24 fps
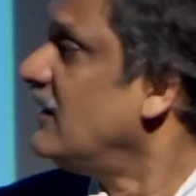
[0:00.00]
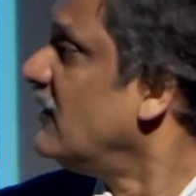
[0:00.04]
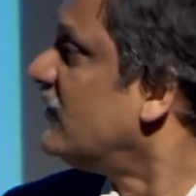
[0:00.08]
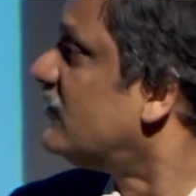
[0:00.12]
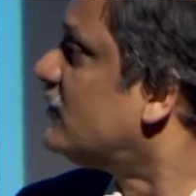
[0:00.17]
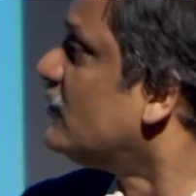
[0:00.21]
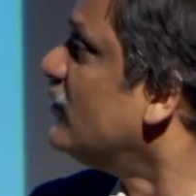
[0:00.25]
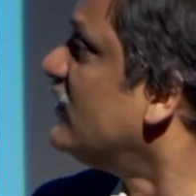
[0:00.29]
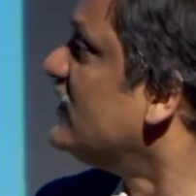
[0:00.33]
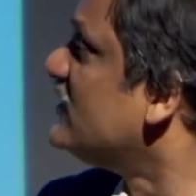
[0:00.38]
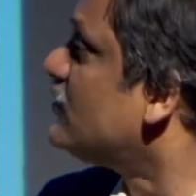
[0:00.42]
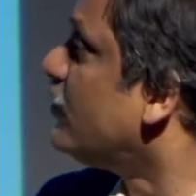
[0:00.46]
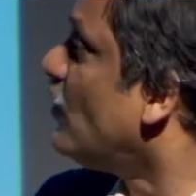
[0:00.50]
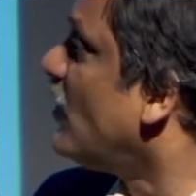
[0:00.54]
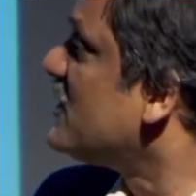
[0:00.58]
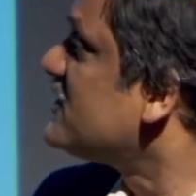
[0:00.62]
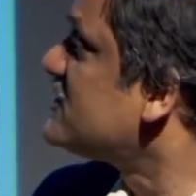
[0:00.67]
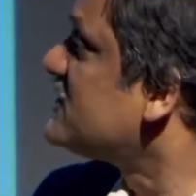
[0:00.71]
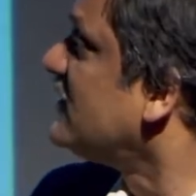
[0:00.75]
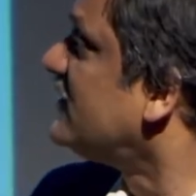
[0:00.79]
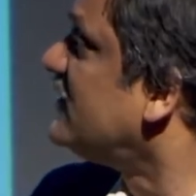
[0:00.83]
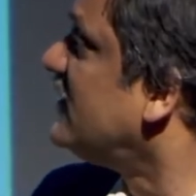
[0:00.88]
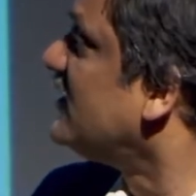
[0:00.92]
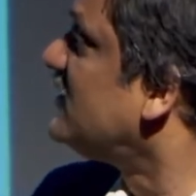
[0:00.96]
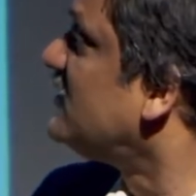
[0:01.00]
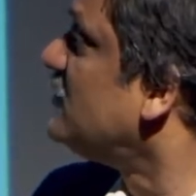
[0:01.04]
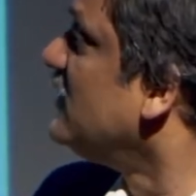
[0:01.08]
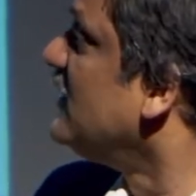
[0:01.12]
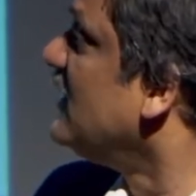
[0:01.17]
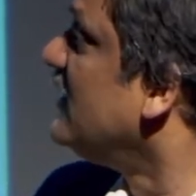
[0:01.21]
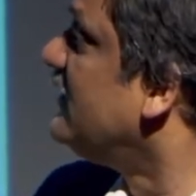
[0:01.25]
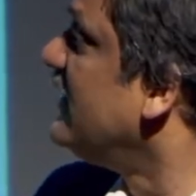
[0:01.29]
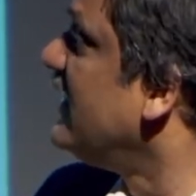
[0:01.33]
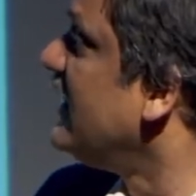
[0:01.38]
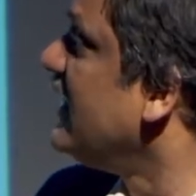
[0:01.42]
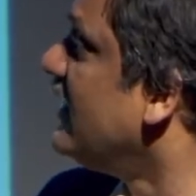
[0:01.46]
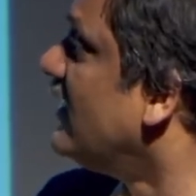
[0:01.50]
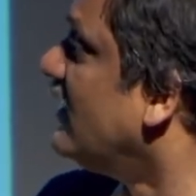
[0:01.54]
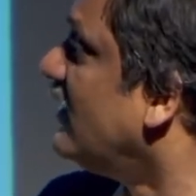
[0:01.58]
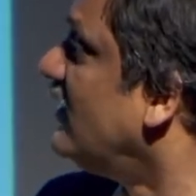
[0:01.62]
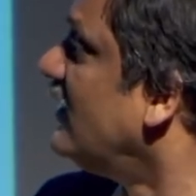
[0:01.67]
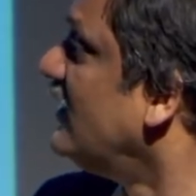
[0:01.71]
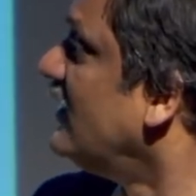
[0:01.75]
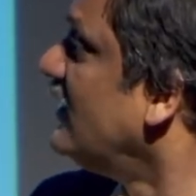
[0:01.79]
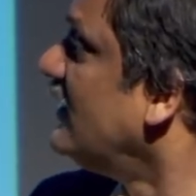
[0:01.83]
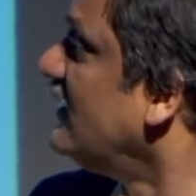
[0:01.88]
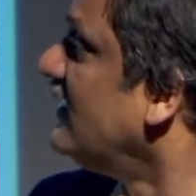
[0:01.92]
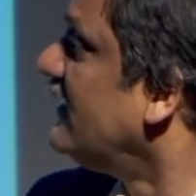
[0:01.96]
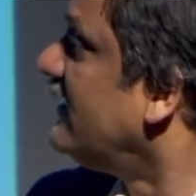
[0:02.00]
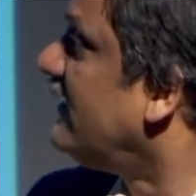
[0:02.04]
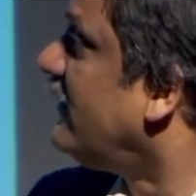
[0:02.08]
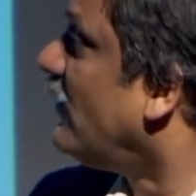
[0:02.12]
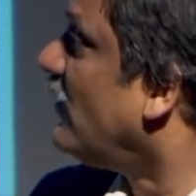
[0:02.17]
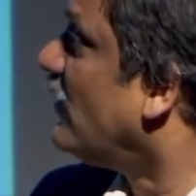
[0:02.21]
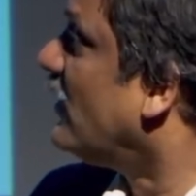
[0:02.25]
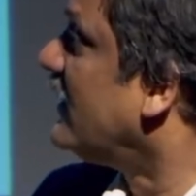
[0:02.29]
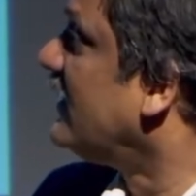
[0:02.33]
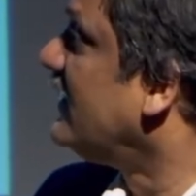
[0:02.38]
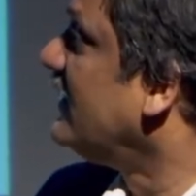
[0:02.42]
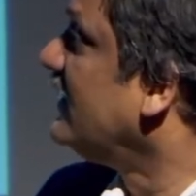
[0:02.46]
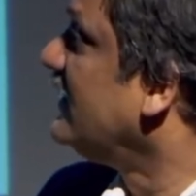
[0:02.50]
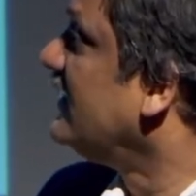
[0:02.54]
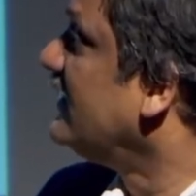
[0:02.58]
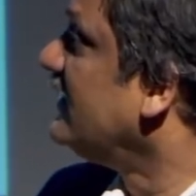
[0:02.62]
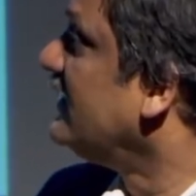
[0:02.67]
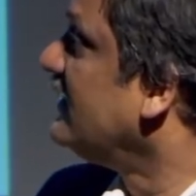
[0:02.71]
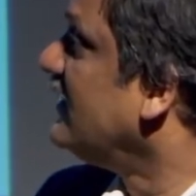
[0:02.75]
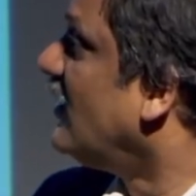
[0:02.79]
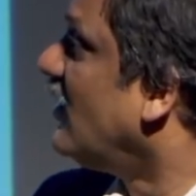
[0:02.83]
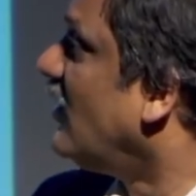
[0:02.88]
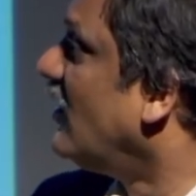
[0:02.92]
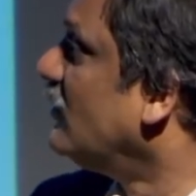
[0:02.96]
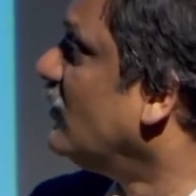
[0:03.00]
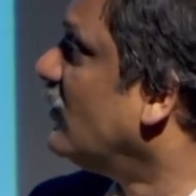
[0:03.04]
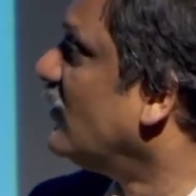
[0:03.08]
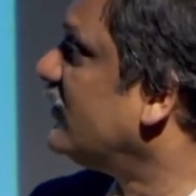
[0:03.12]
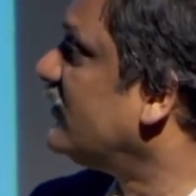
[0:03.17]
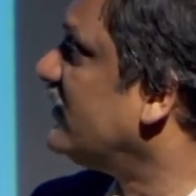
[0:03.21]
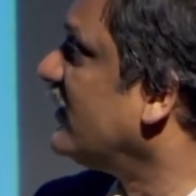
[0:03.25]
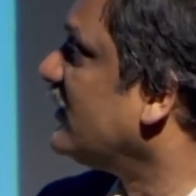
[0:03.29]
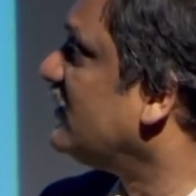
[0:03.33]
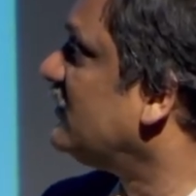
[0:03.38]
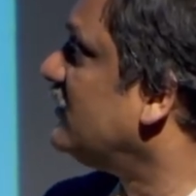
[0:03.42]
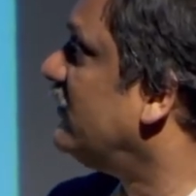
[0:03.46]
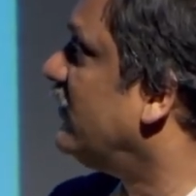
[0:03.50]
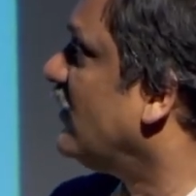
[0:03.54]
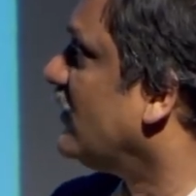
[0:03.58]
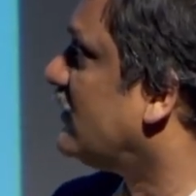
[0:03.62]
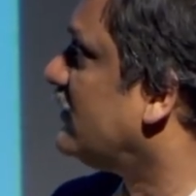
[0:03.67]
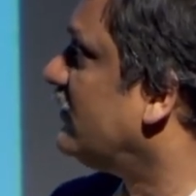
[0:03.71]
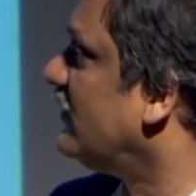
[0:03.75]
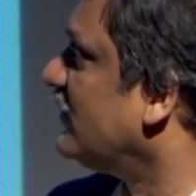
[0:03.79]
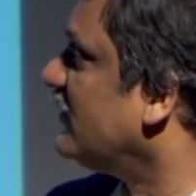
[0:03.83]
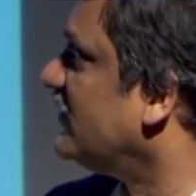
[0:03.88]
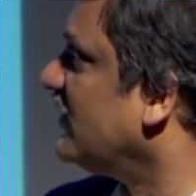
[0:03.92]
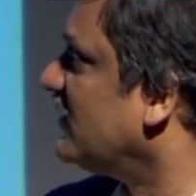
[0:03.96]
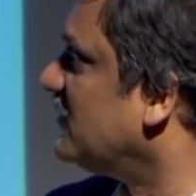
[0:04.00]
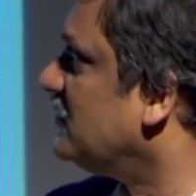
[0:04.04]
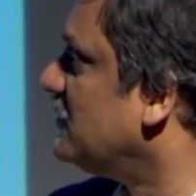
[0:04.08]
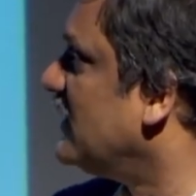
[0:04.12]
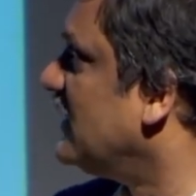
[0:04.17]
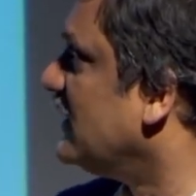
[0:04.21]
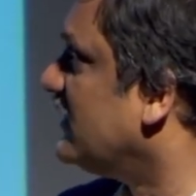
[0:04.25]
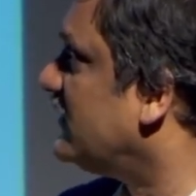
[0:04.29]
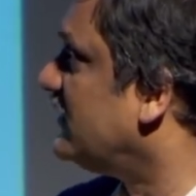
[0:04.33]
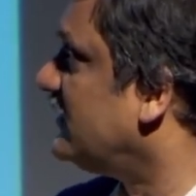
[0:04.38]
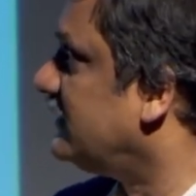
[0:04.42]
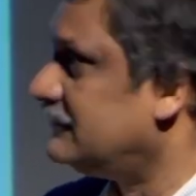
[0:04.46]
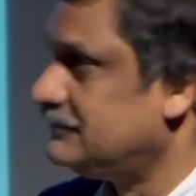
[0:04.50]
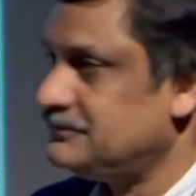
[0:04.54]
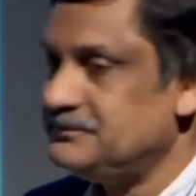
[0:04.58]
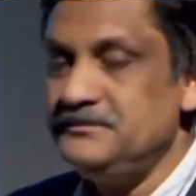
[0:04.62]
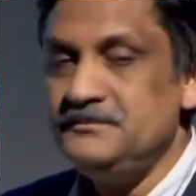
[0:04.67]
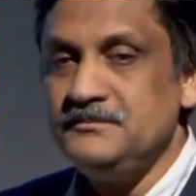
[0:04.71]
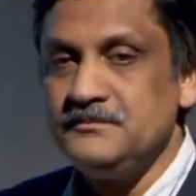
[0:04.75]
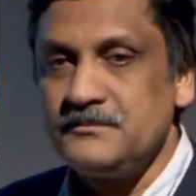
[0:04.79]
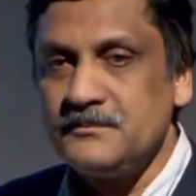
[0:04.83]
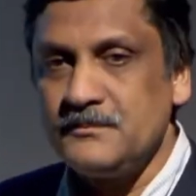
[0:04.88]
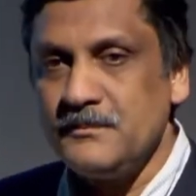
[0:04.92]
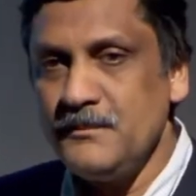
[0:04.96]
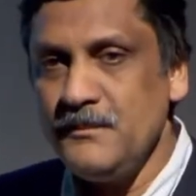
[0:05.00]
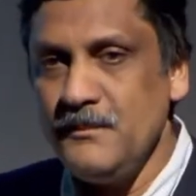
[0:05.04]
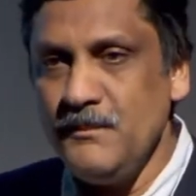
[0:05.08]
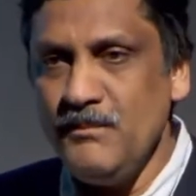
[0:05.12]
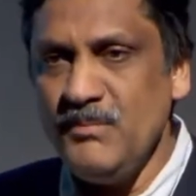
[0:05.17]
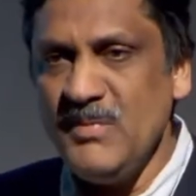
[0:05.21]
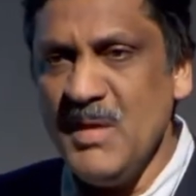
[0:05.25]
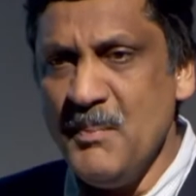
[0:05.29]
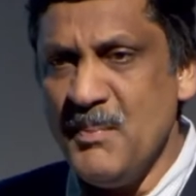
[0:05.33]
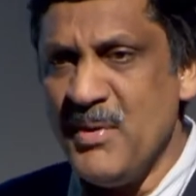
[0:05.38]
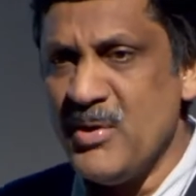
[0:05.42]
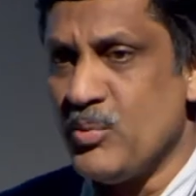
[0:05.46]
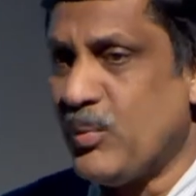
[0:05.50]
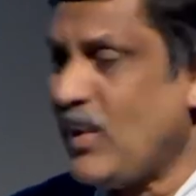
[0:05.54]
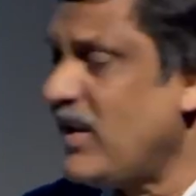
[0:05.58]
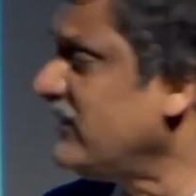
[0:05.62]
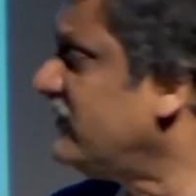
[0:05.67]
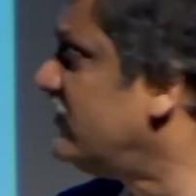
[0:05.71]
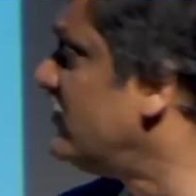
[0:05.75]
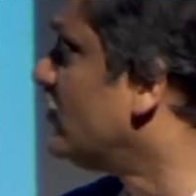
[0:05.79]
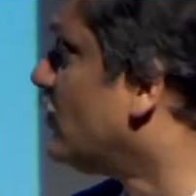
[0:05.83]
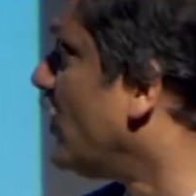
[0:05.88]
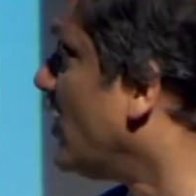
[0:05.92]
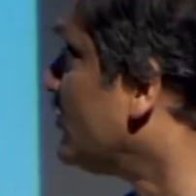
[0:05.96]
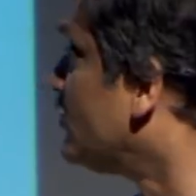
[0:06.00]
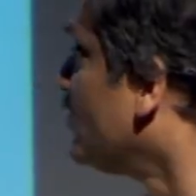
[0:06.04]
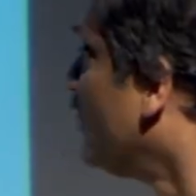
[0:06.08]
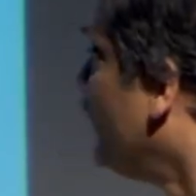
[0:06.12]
Students watched a 6 minute video for almost for 6 minutes. But once you got